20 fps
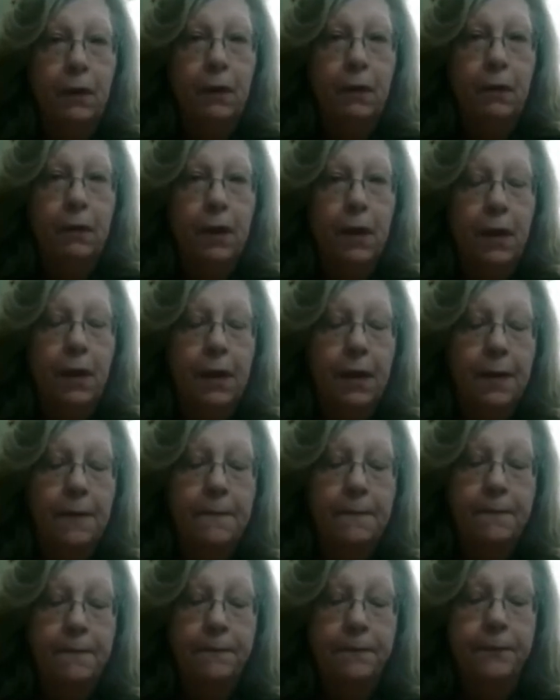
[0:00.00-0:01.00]
Okay?
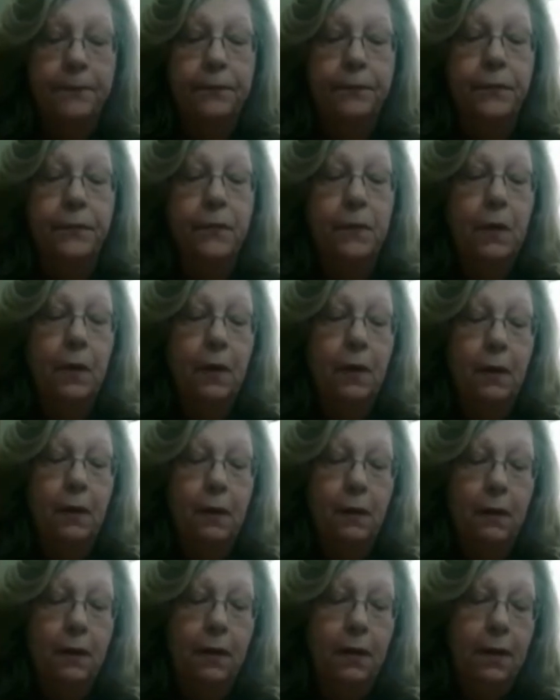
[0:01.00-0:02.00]

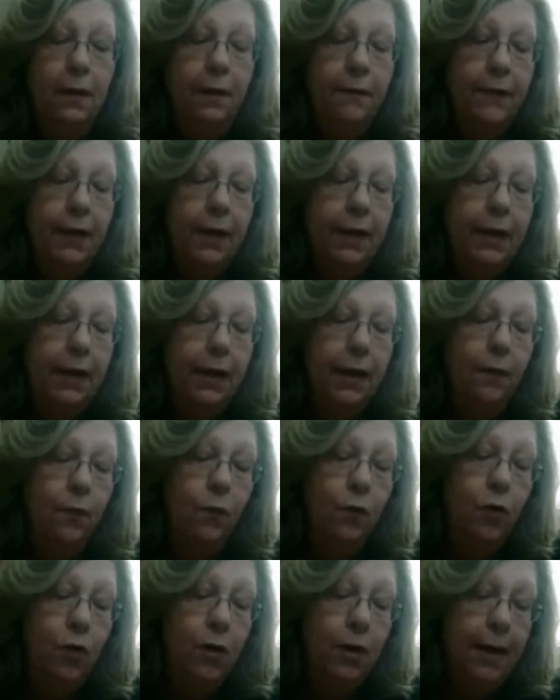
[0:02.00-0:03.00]
If I can
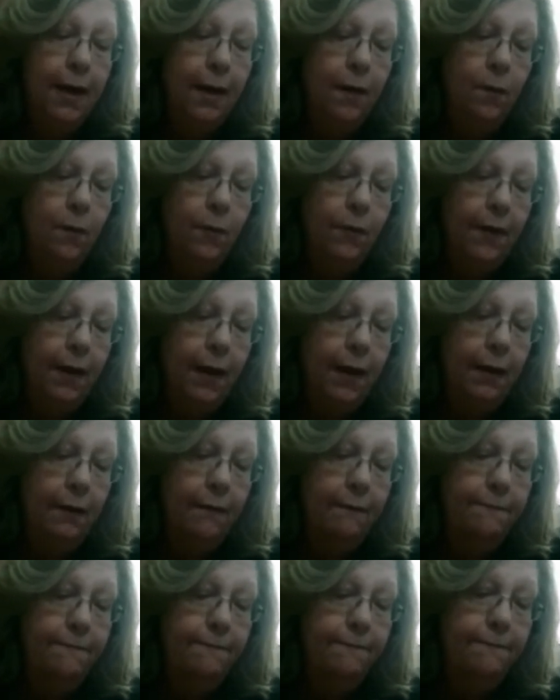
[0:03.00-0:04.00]
get one out without it
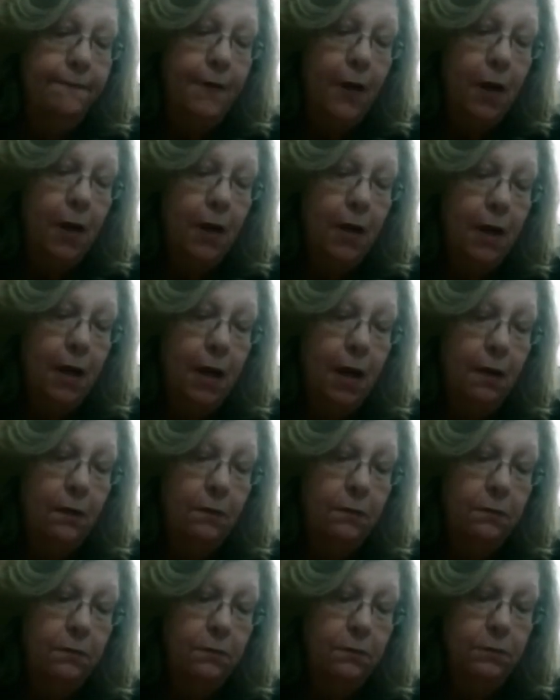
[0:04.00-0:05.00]
falling
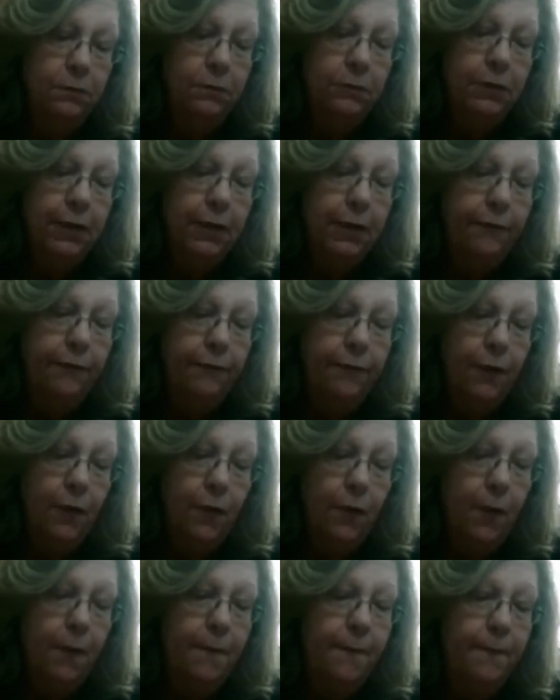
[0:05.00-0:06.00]
out in the
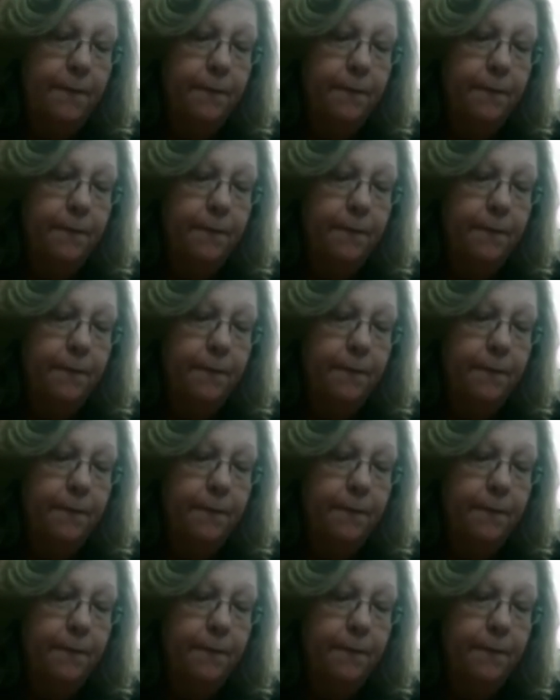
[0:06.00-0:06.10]
floor.